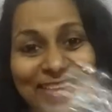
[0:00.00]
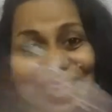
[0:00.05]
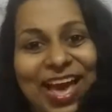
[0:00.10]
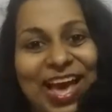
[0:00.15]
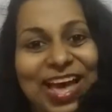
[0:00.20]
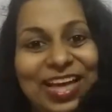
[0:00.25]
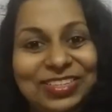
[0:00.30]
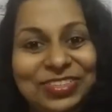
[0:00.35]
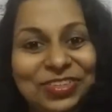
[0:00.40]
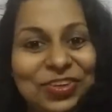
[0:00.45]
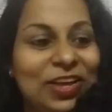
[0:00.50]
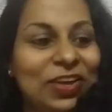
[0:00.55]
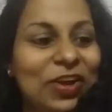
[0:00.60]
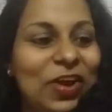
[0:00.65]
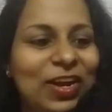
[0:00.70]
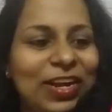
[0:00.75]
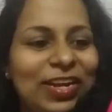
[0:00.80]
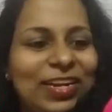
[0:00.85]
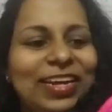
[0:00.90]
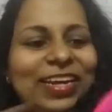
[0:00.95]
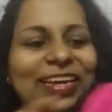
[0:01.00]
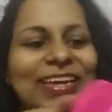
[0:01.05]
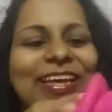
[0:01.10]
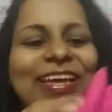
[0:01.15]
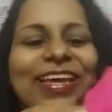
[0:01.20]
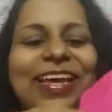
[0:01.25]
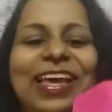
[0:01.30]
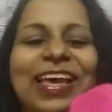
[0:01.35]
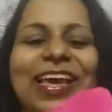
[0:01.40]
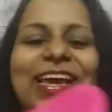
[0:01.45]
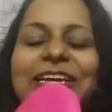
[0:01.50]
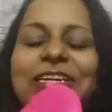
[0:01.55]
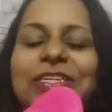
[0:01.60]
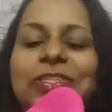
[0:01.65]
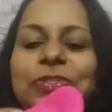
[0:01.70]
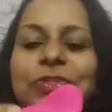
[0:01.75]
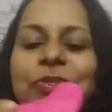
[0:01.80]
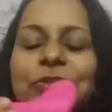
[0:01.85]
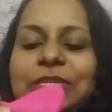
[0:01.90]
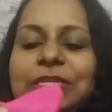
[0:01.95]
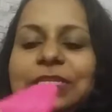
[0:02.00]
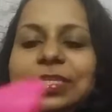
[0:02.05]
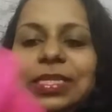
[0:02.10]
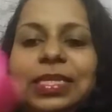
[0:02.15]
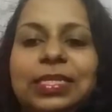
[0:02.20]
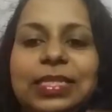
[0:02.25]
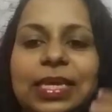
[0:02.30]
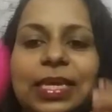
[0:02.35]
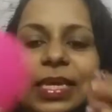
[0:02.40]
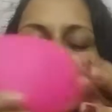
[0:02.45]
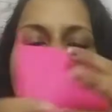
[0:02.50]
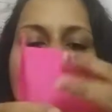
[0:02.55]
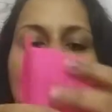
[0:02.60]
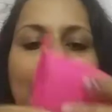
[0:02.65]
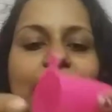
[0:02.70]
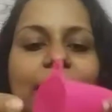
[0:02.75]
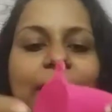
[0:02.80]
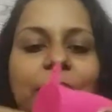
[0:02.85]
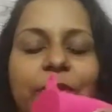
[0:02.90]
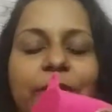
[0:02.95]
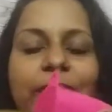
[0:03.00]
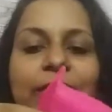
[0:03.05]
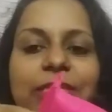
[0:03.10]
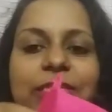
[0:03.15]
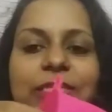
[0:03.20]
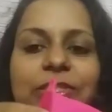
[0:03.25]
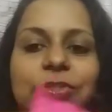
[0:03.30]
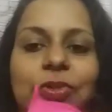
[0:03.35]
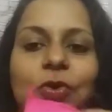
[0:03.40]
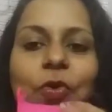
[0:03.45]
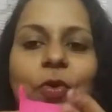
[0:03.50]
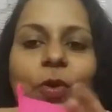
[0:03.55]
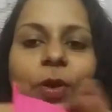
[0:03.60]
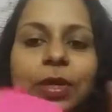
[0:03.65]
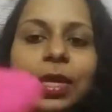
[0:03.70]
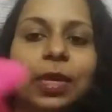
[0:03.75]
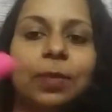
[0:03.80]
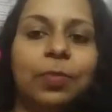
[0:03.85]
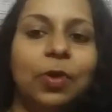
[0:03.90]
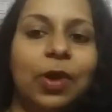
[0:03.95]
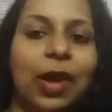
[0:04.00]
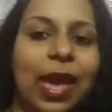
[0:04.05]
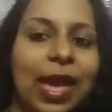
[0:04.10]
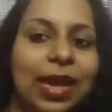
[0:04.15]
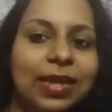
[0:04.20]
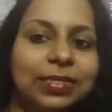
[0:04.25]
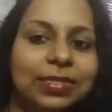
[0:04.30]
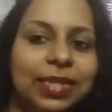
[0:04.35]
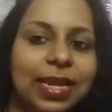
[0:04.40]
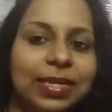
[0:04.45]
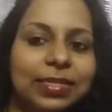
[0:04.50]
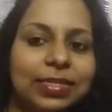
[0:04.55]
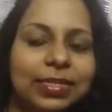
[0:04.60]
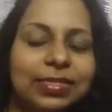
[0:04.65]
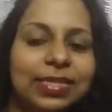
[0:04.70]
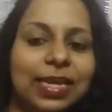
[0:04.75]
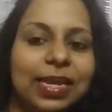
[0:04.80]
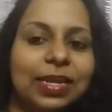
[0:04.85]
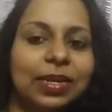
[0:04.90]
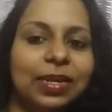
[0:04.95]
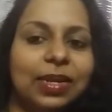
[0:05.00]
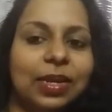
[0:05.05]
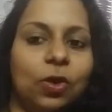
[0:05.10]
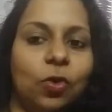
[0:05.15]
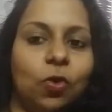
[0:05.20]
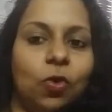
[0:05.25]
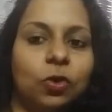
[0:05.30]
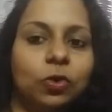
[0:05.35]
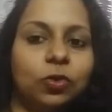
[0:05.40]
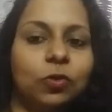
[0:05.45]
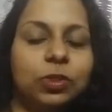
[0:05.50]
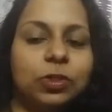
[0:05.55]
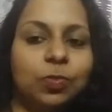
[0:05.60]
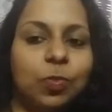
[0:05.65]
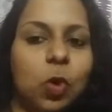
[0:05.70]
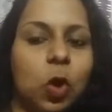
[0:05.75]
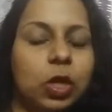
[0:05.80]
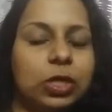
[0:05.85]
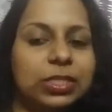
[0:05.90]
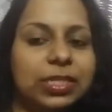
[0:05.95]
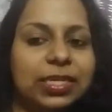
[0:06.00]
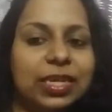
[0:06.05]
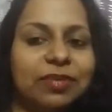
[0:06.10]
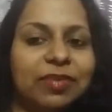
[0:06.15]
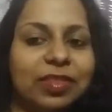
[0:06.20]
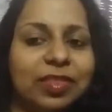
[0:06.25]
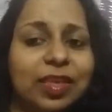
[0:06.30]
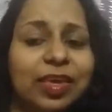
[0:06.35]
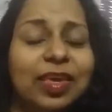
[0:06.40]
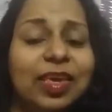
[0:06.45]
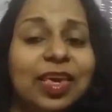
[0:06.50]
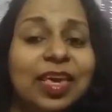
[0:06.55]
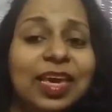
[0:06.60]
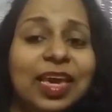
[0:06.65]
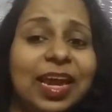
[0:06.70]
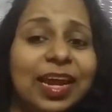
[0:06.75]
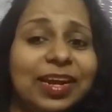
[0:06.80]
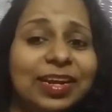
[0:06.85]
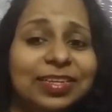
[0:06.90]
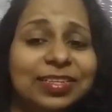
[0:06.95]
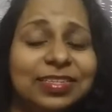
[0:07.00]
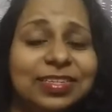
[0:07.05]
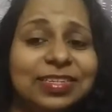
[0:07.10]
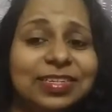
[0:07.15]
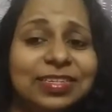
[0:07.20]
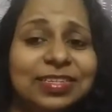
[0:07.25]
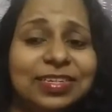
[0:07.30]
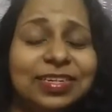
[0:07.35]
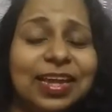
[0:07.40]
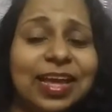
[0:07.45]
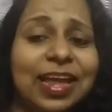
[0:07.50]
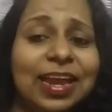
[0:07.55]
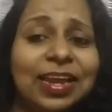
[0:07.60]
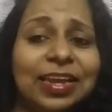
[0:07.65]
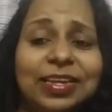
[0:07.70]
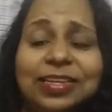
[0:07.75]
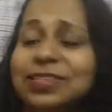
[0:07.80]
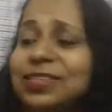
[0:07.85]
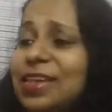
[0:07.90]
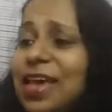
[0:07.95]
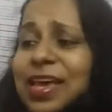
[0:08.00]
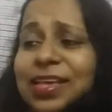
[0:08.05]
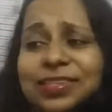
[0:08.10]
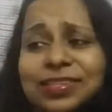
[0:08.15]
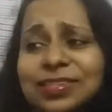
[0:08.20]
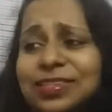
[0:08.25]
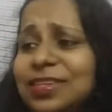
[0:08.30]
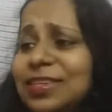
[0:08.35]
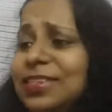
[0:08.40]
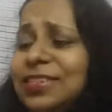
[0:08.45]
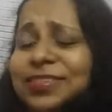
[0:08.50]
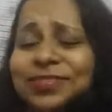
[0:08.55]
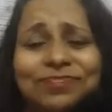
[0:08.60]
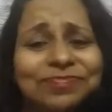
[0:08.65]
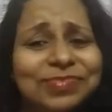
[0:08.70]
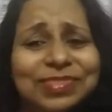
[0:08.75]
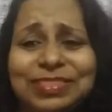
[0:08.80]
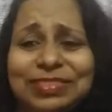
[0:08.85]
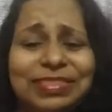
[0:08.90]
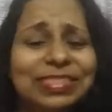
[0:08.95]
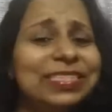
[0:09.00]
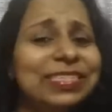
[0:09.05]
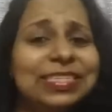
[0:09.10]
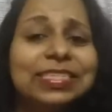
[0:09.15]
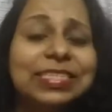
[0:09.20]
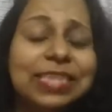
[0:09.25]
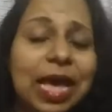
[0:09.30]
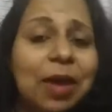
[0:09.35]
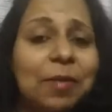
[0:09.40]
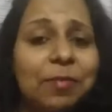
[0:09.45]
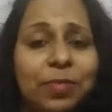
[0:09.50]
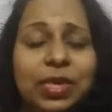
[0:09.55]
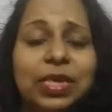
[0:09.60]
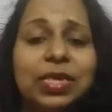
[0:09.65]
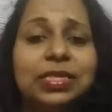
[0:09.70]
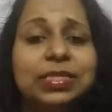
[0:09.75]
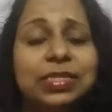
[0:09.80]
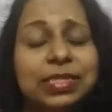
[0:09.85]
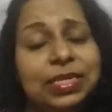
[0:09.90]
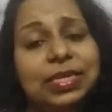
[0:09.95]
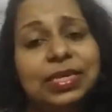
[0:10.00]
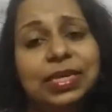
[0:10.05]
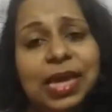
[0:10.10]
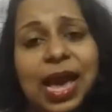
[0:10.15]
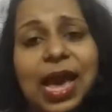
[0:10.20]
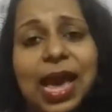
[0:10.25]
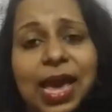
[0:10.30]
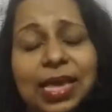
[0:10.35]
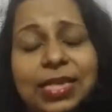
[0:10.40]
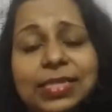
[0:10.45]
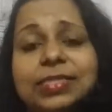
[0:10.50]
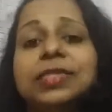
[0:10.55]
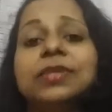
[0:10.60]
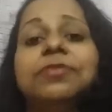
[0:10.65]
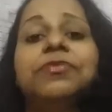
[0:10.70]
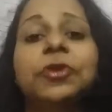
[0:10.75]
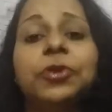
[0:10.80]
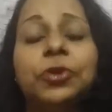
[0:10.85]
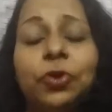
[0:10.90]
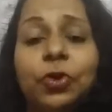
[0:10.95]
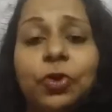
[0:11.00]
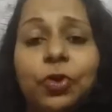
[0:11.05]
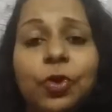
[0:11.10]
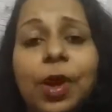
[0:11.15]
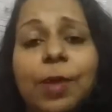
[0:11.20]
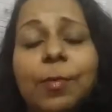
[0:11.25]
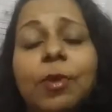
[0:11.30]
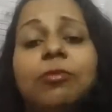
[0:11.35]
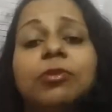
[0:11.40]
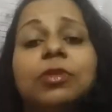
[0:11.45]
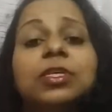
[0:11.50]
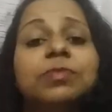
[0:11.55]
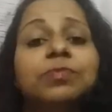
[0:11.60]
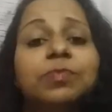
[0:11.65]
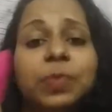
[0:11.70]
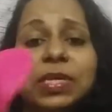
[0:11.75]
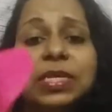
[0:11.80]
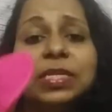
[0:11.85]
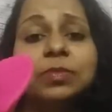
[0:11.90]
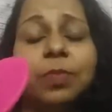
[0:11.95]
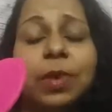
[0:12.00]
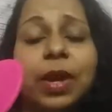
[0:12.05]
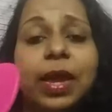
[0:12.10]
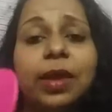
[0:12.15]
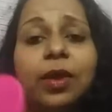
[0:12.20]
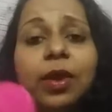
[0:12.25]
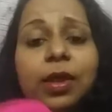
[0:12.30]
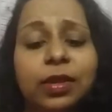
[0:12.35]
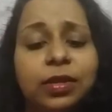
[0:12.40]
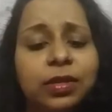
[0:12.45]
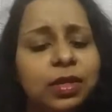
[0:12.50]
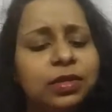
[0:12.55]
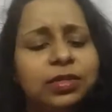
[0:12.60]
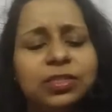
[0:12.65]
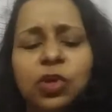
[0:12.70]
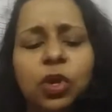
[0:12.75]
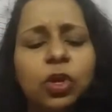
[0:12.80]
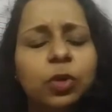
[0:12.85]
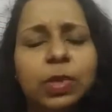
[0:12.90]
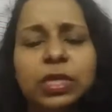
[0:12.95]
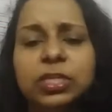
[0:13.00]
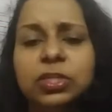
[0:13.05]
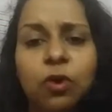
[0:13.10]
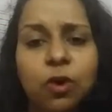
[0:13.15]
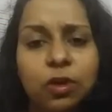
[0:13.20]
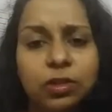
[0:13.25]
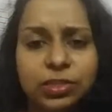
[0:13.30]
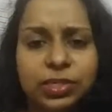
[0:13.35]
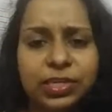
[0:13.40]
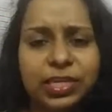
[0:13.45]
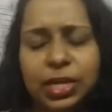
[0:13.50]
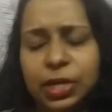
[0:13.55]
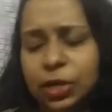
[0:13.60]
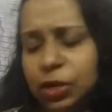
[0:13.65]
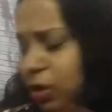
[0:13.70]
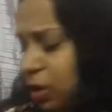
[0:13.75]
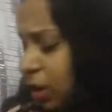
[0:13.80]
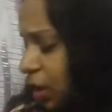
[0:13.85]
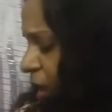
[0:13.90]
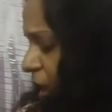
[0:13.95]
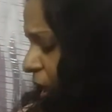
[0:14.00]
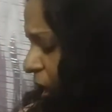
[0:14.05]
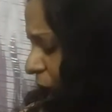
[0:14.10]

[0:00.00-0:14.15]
Yeah, so I got it. So this is the thing, and you can just hold, keep your hands like this and hold those pots and everything. It doesn't hurt, and it's as it. This is amazing, guys. If you don't know about this, please buy it. It's not much costly and all.